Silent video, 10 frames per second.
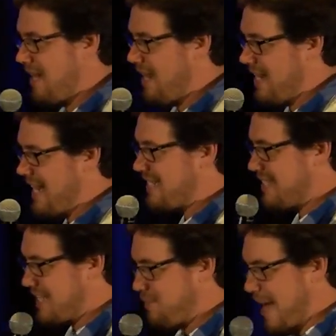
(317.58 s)
and that's
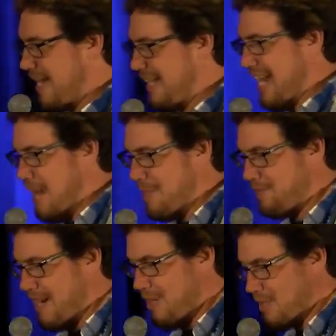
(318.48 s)
that's finding the game. That's
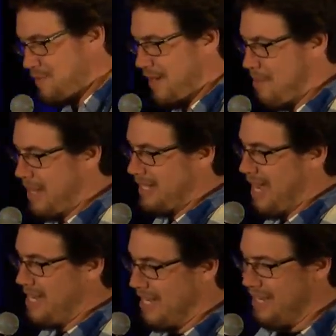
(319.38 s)
finding what's fun about the
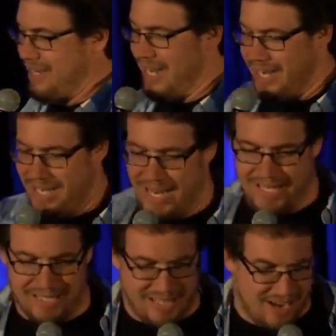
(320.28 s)
idea and
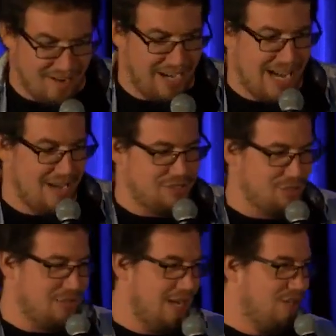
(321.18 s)
and carrying it out
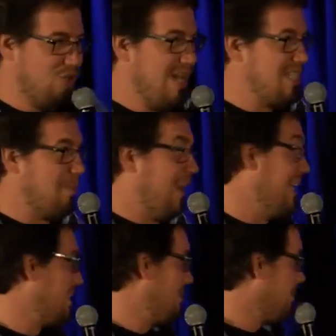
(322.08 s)
to a, a crazy
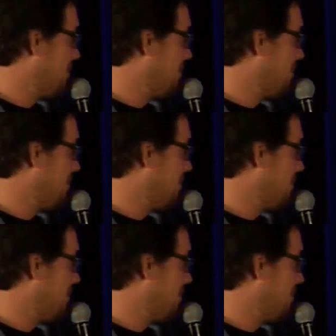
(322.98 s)
place.